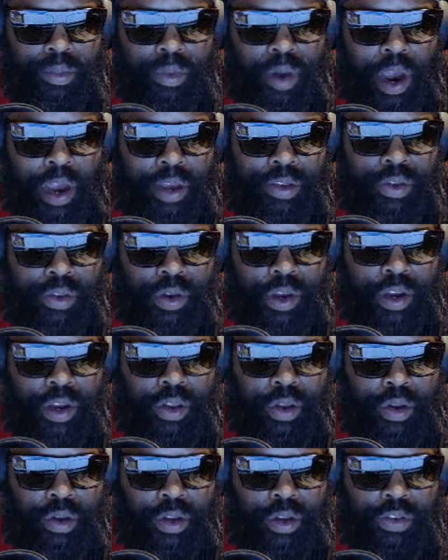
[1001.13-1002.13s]
all right, so here,
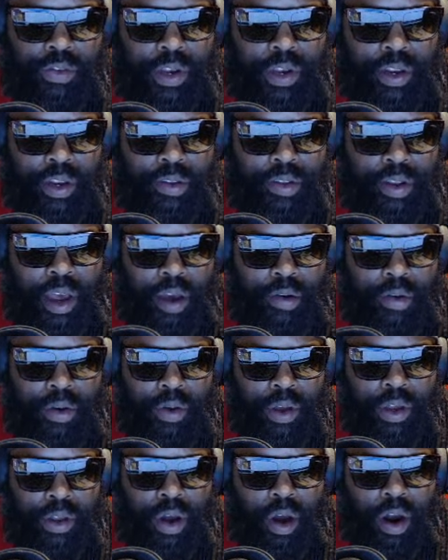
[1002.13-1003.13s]
look, let's read this line real
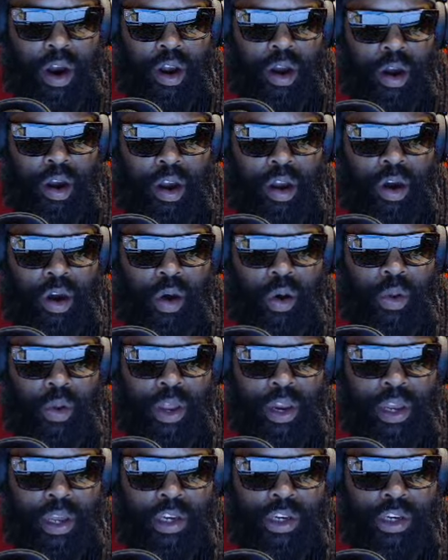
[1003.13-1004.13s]
quick. Our goal
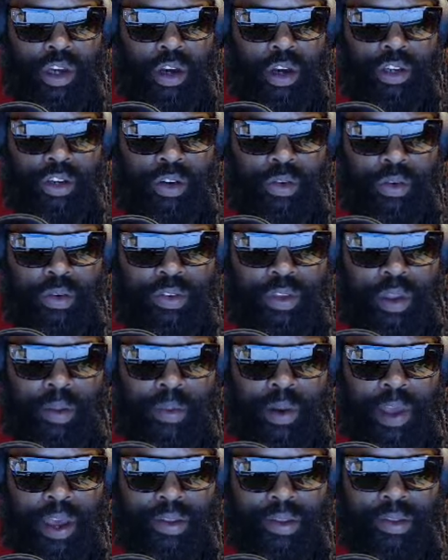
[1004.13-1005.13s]
in conjunction with
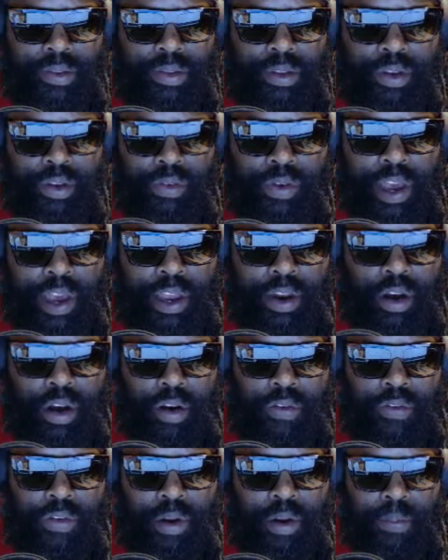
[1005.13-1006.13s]
StemoniX is to create and
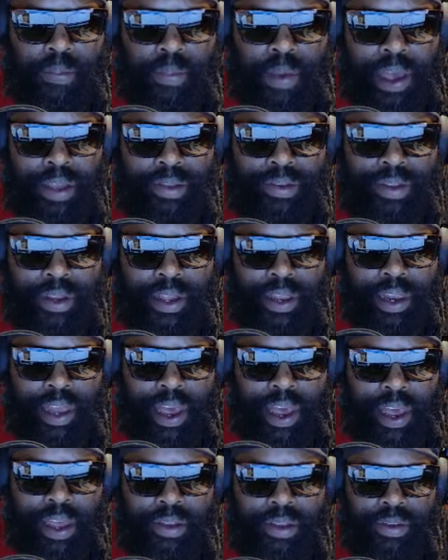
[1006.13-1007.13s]
offer the
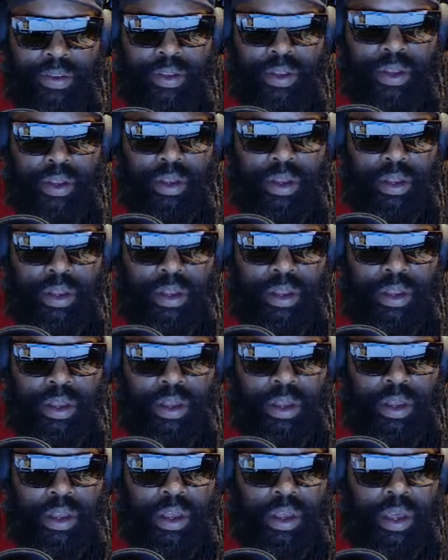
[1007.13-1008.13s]
best-in-class
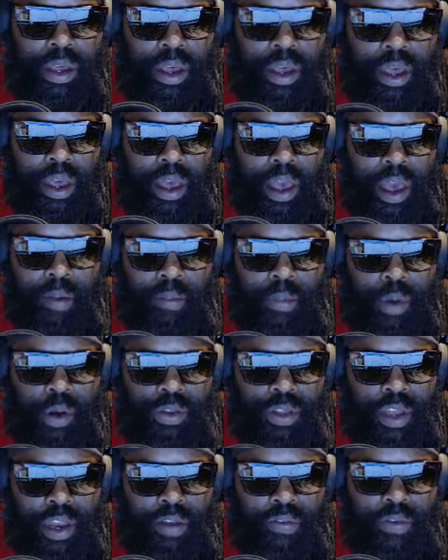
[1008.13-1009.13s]
and
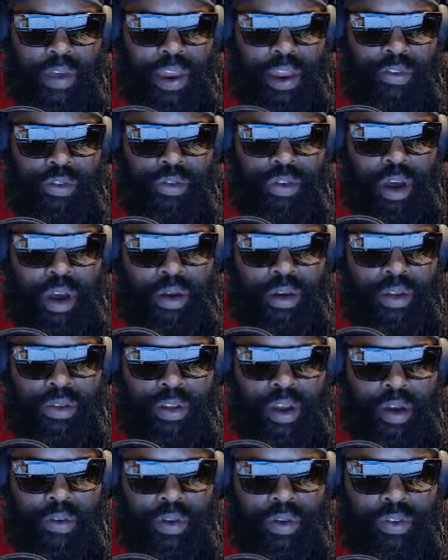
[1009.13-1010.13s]
most innovative drug
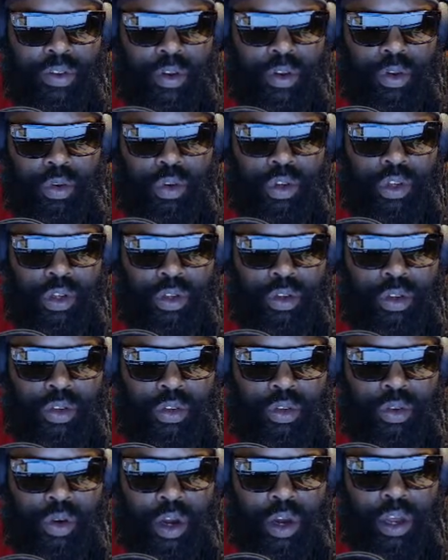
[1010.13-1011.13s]
discovery solutions
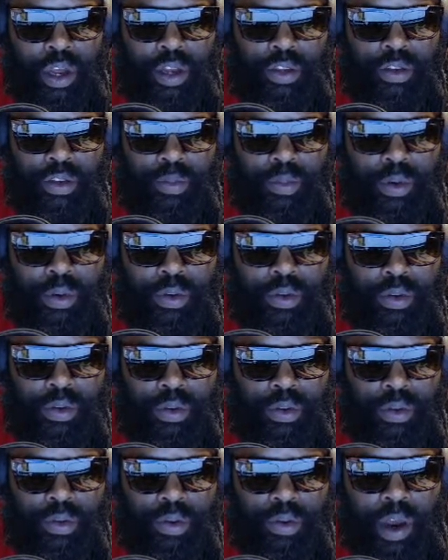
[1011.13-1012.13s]
to our customers,
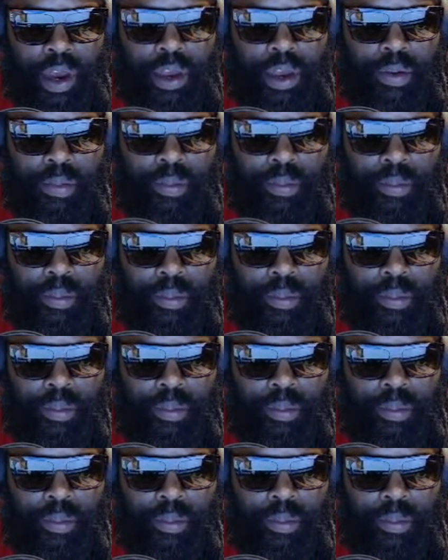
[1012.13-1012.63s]
right?